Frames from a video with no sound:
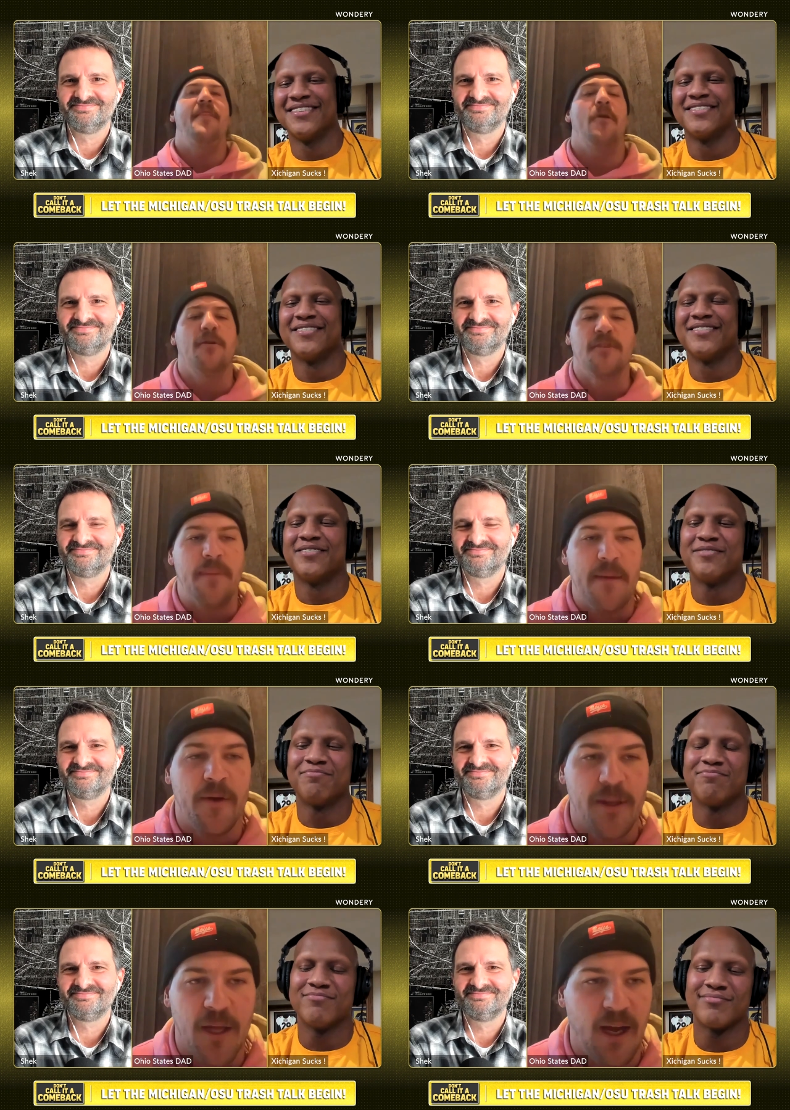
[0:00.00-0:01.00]
Speaker 1: and those that people
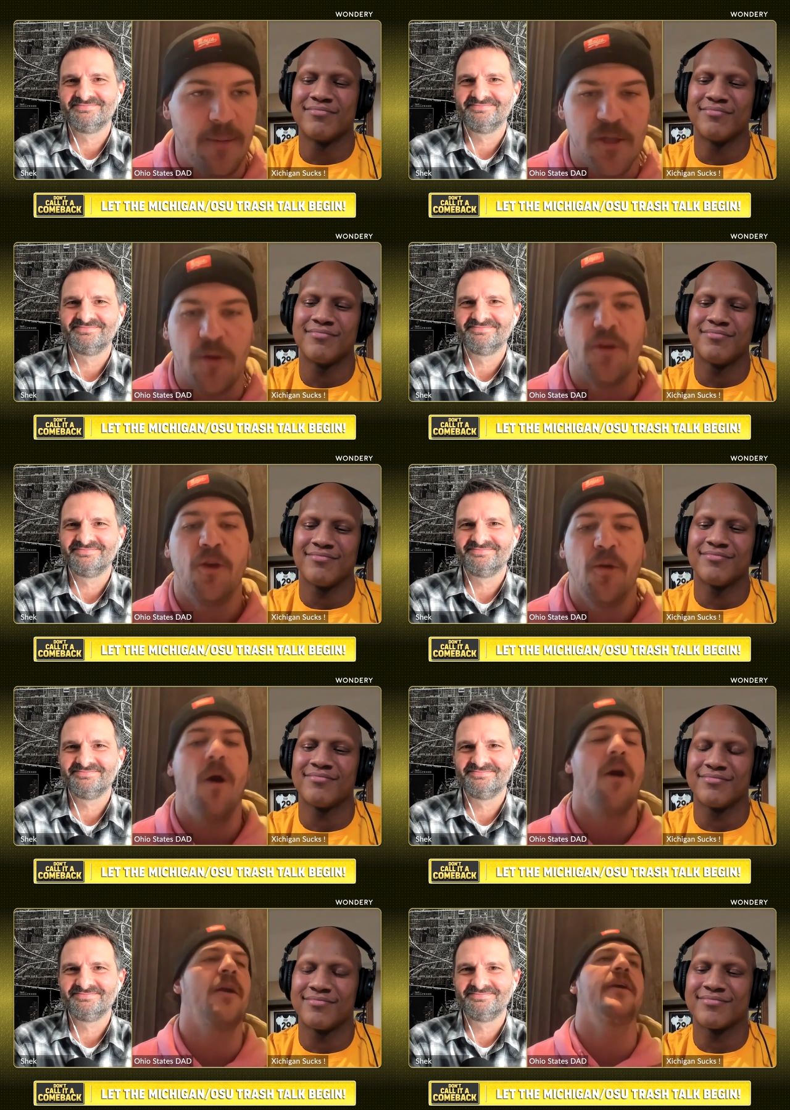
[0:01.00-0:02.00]
can look up to. You
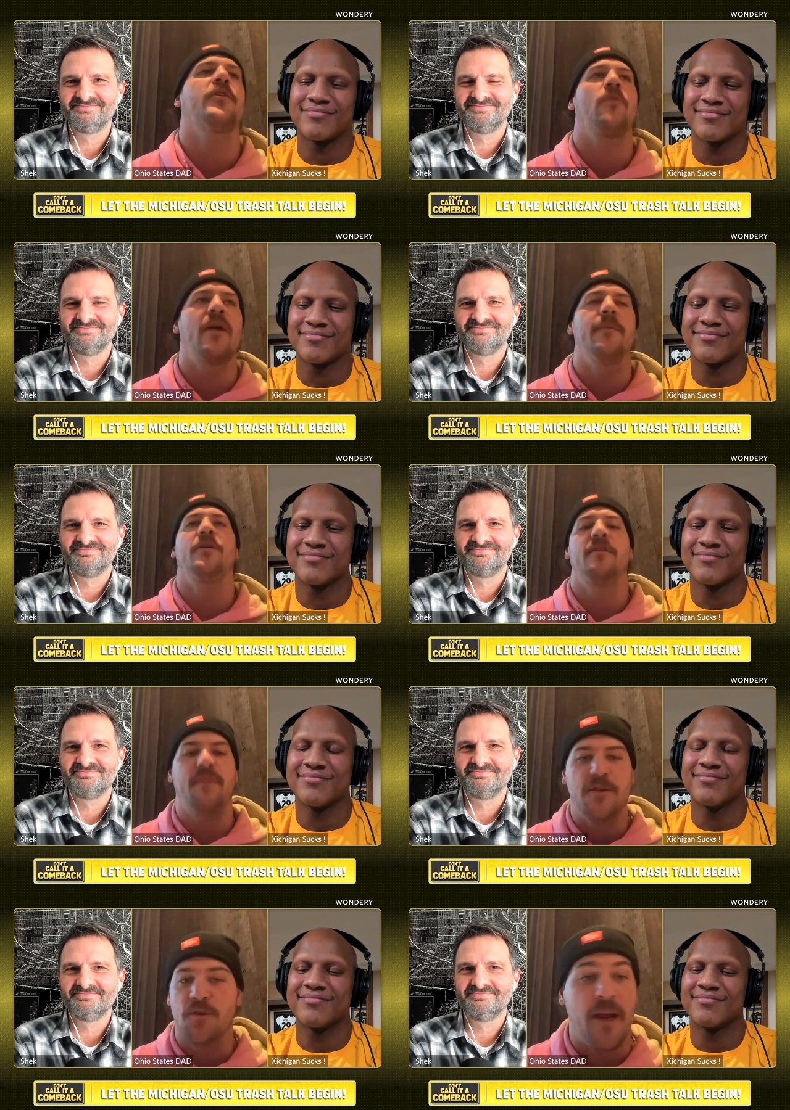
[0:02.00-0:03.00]
are an incredible
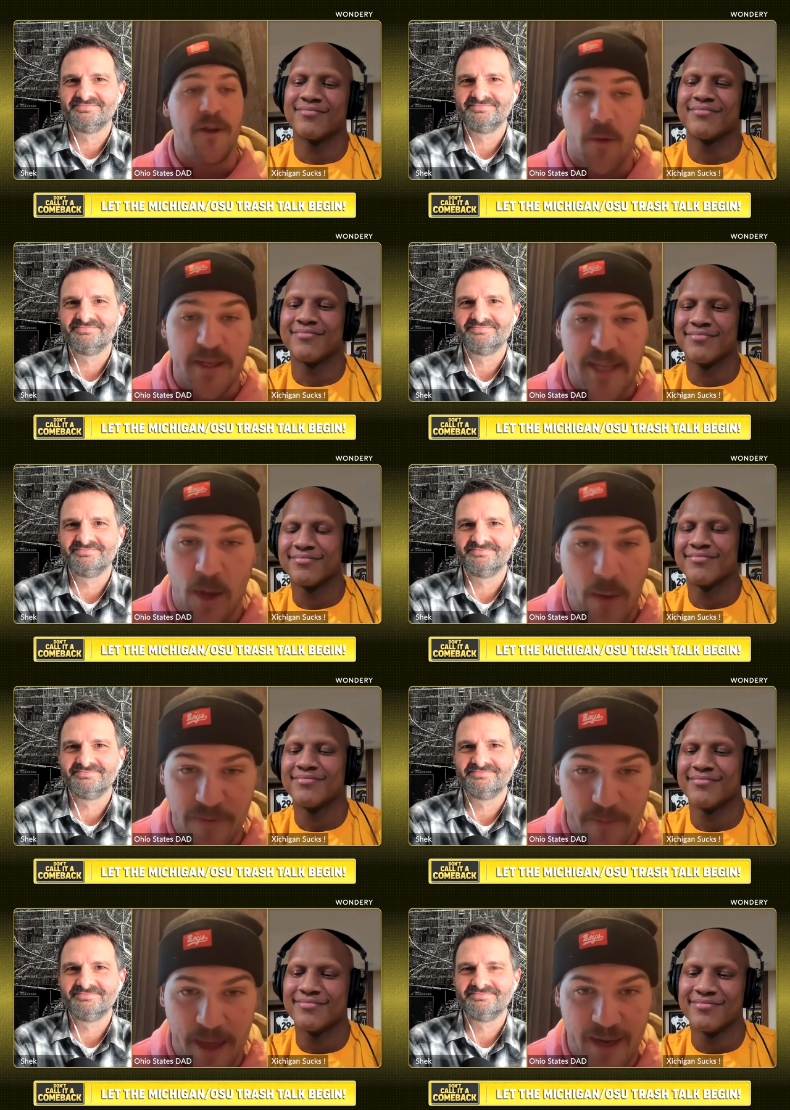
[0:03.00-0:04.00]
individual. I don't want to take away
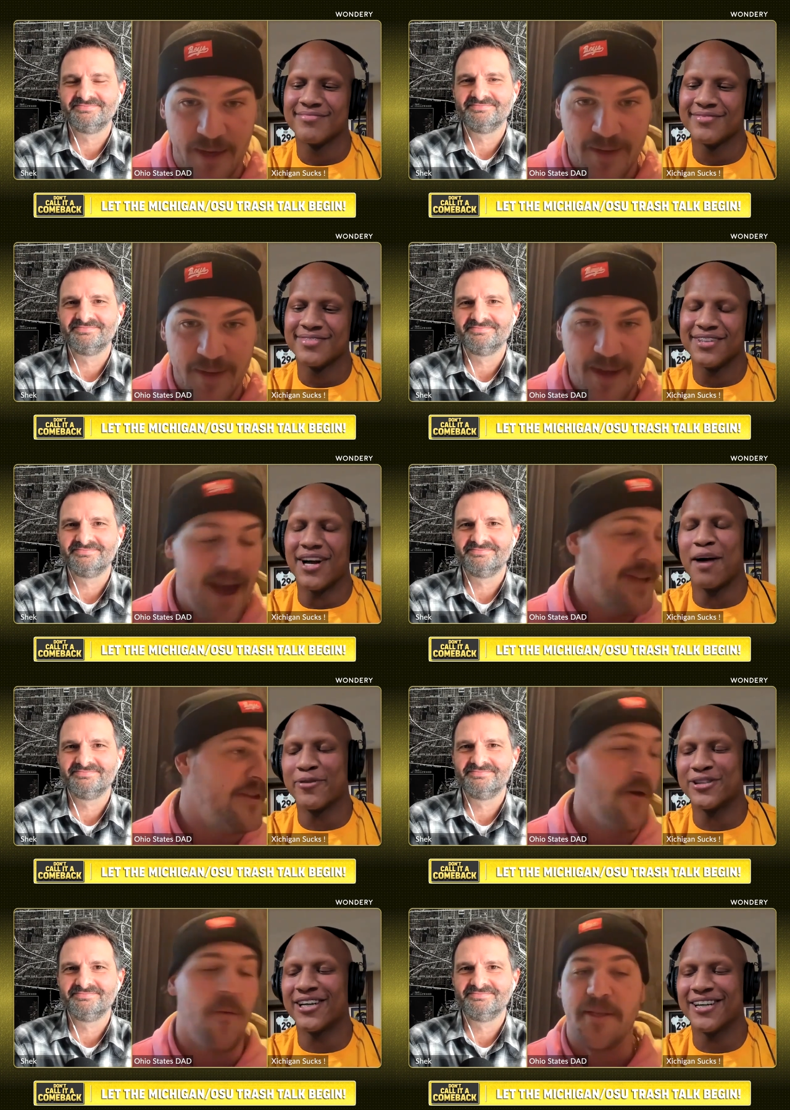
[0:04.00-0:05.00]
from that. No, I
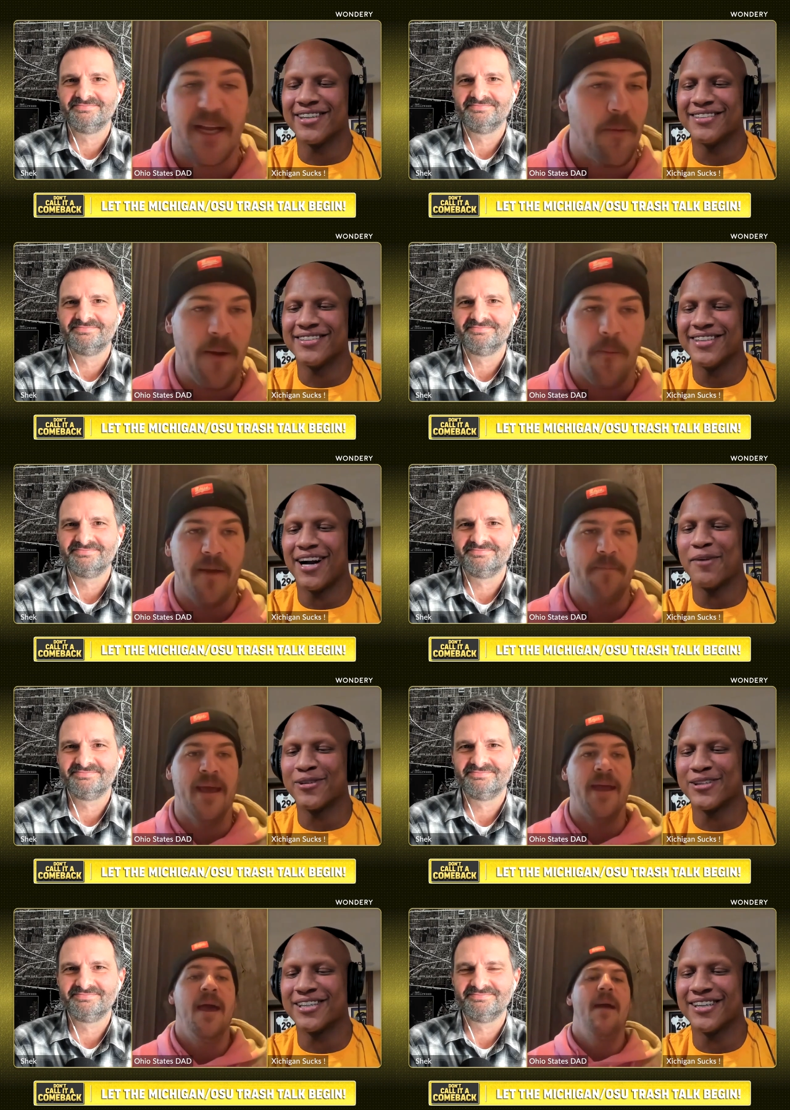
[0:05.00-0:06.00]
don't want to take away one
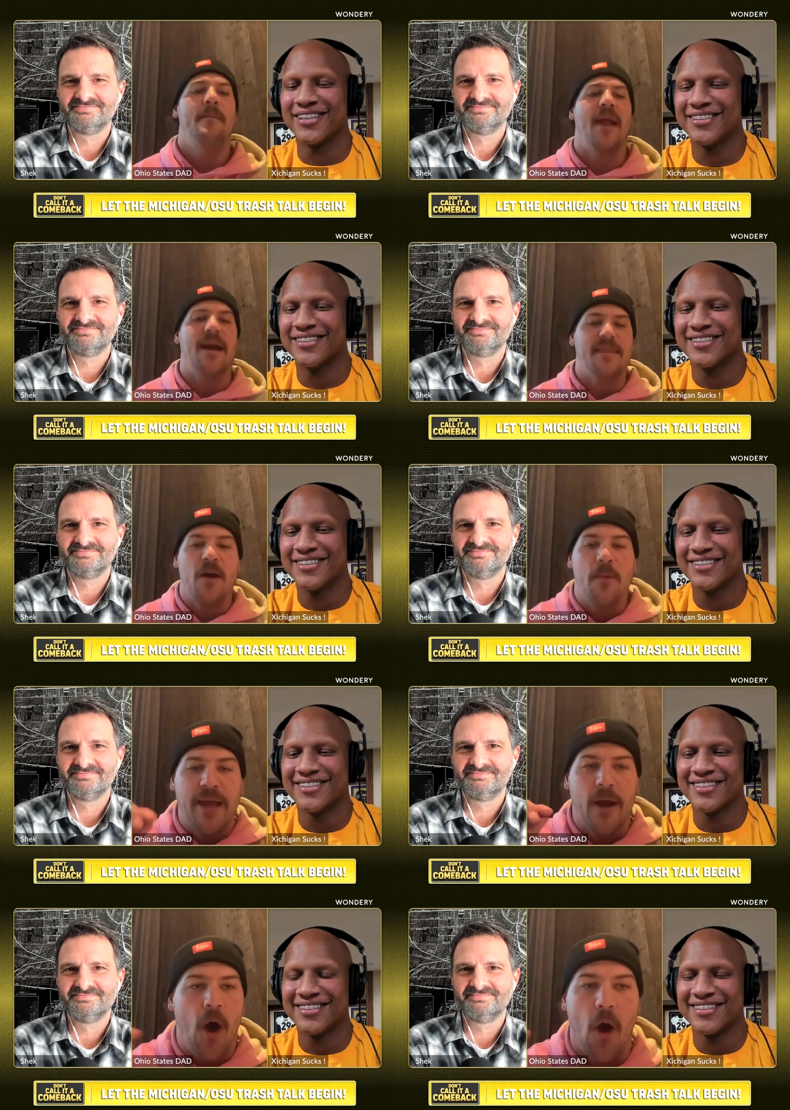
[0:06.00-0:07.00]
bit. But I think we
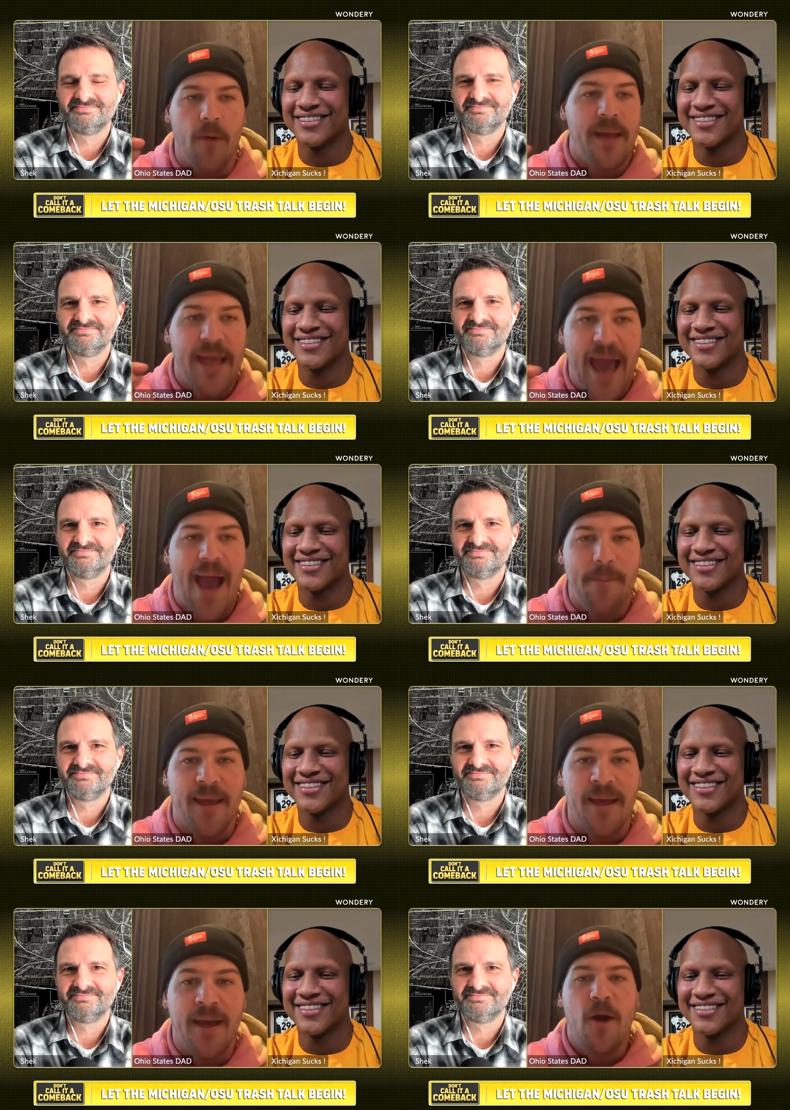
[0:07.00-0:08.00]
can all be
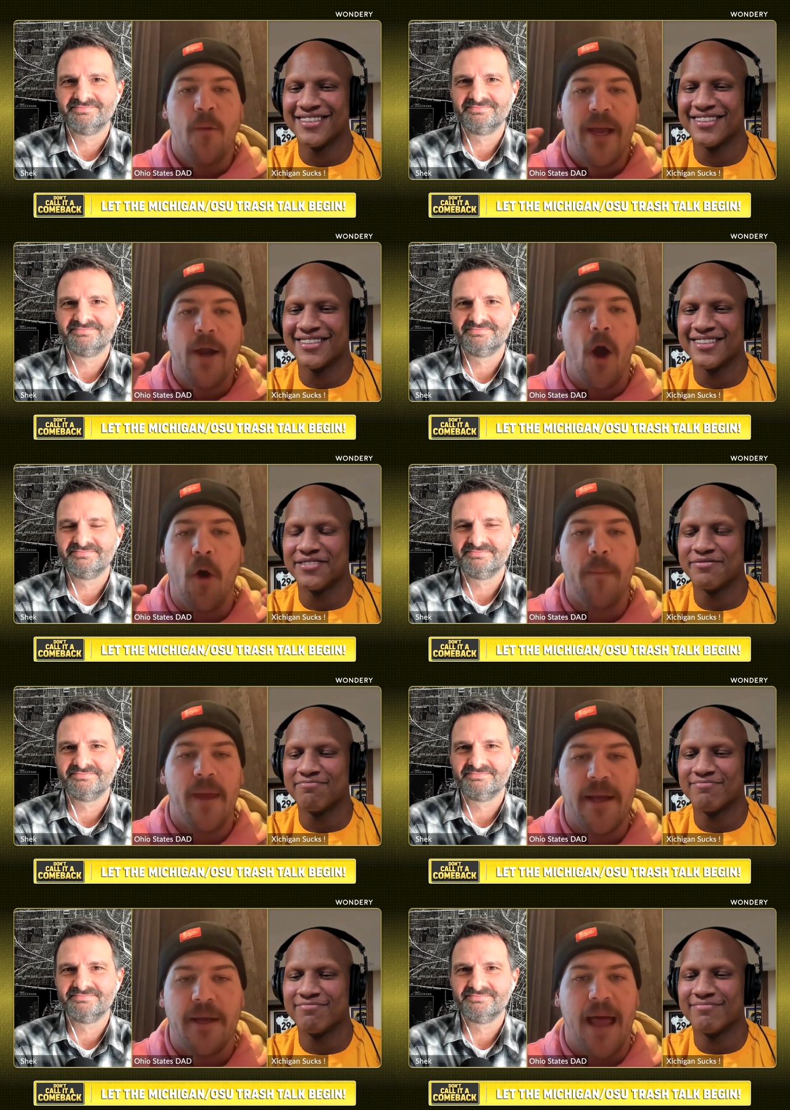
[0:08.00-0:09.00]
happy. We can all
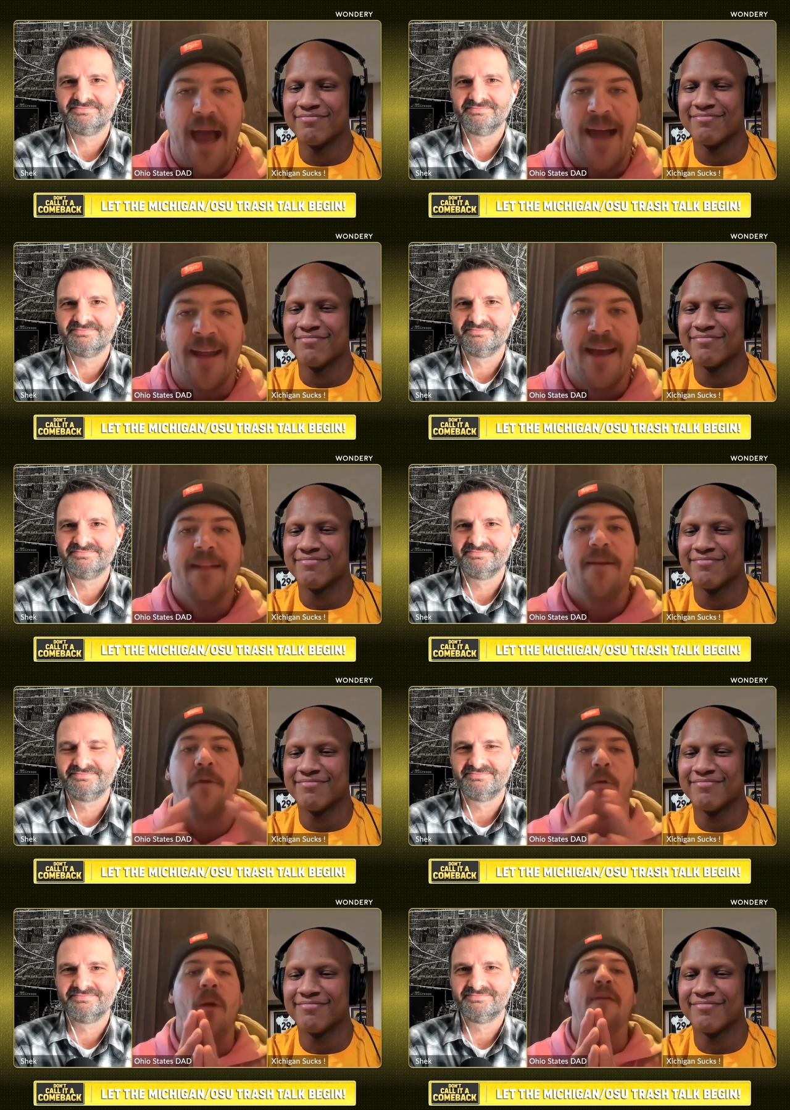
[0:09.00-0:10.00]
be glad that the